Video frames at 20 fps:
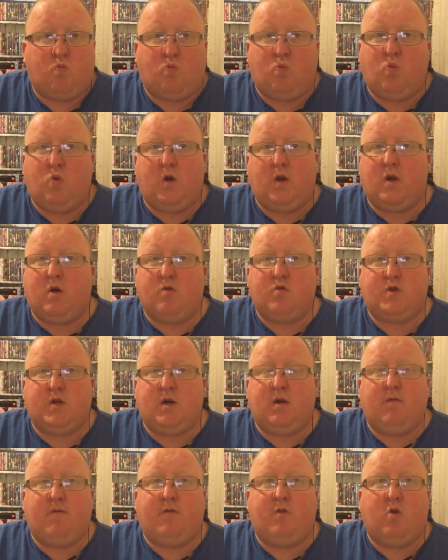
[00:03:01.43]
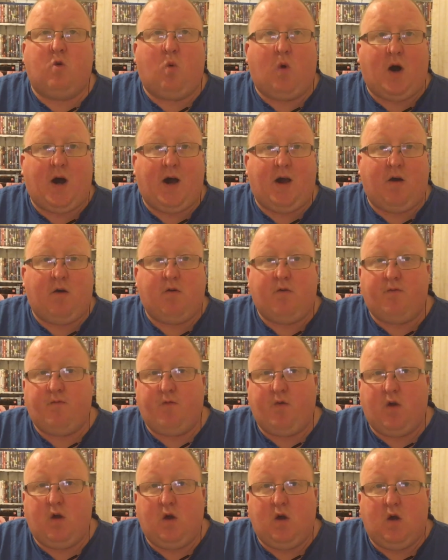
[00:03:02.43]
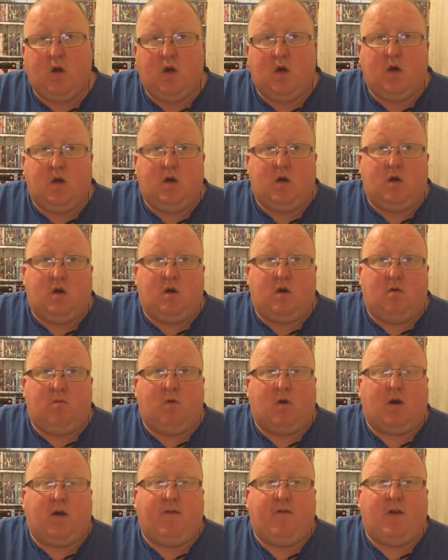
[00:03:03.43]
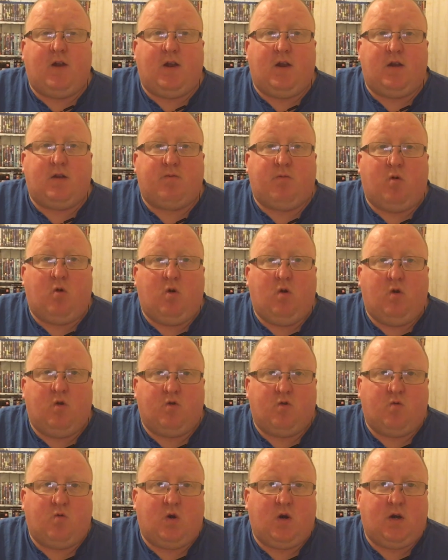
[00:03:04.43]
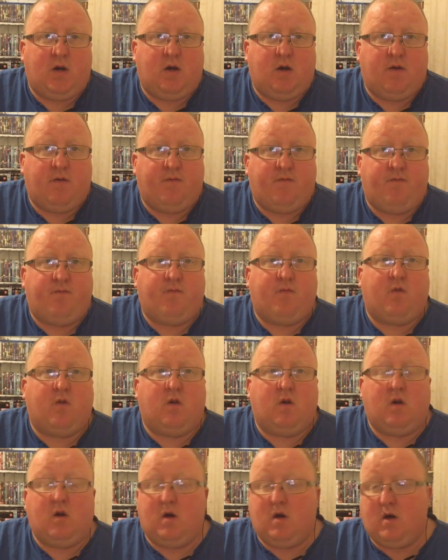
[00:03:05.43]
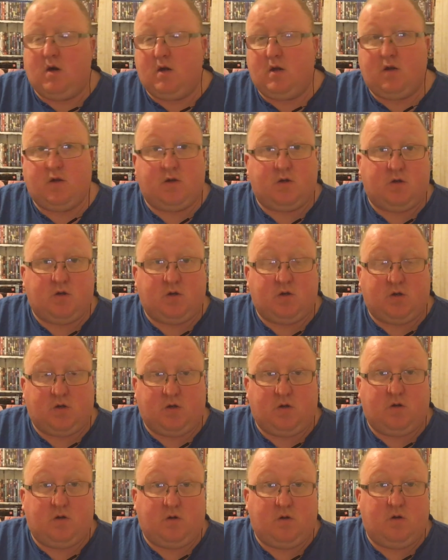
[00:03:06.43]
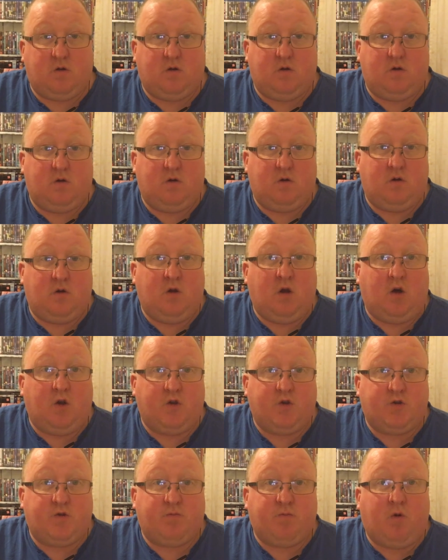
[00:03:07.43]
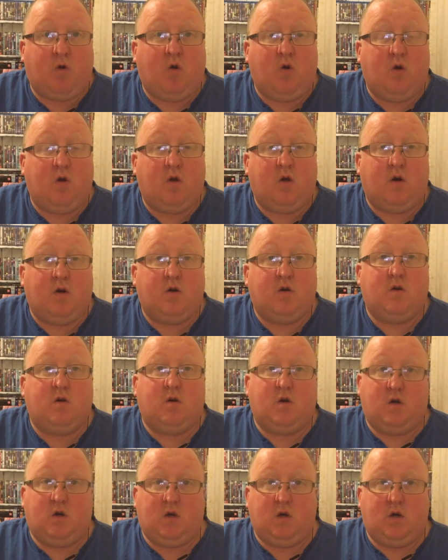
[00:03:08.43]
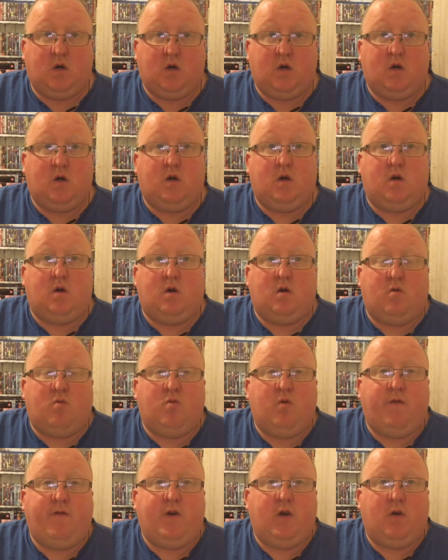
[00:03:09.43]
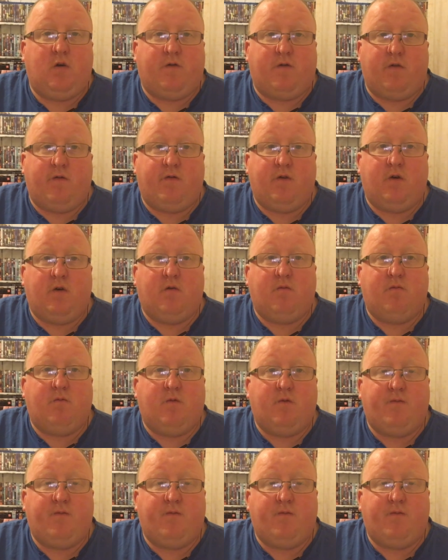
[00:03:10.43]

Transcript: we don't see him for a while. I'm not giving any spoilers away. This is a non-spoiler review of the film.